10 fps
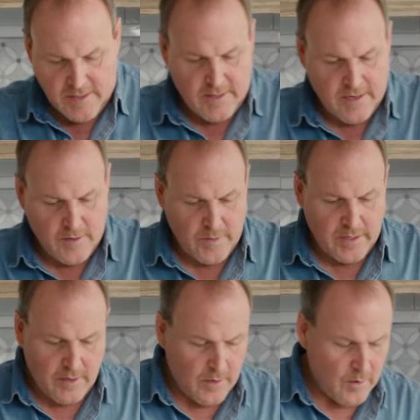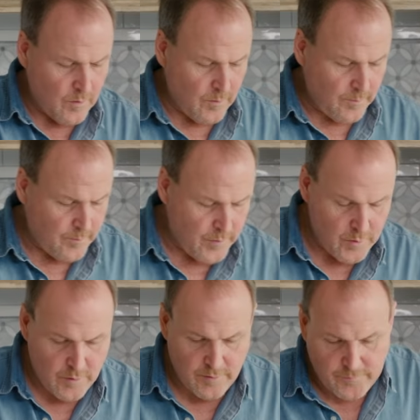There we go,
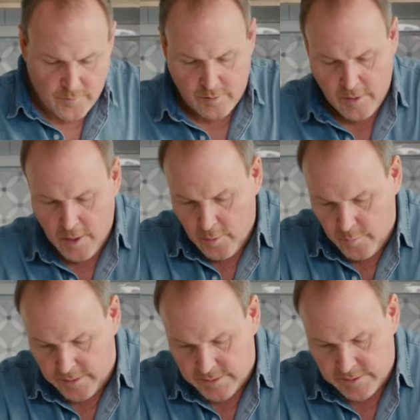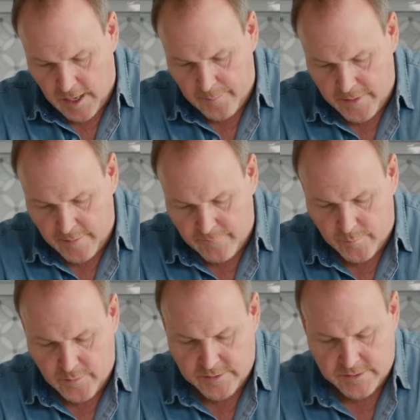beautiful. We could top it up for
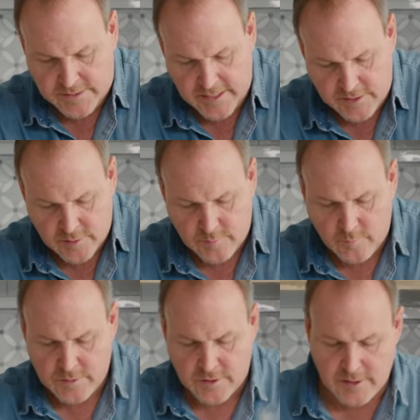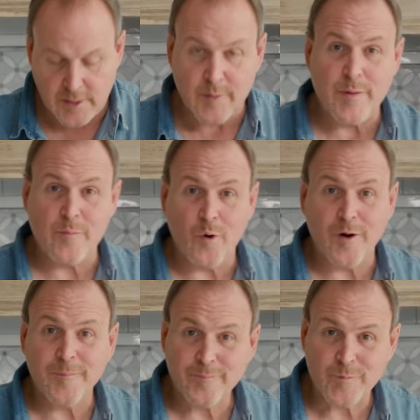presentation with just a little bit
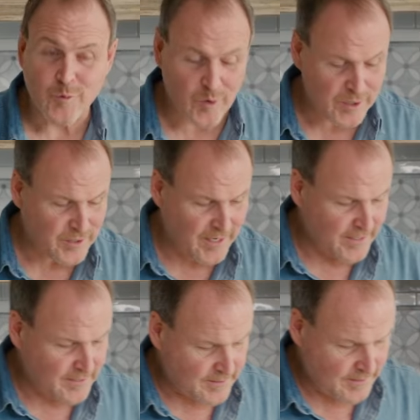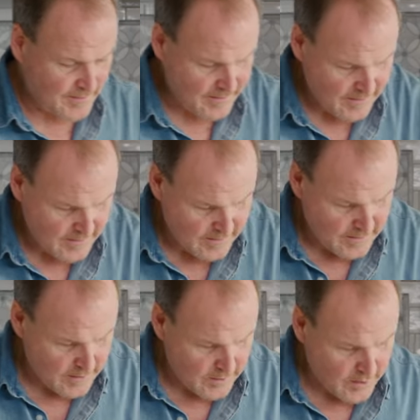more crushed ice.
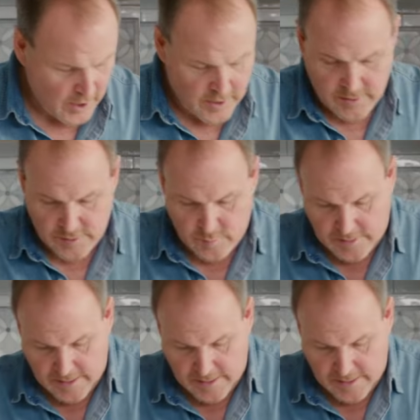Garnish with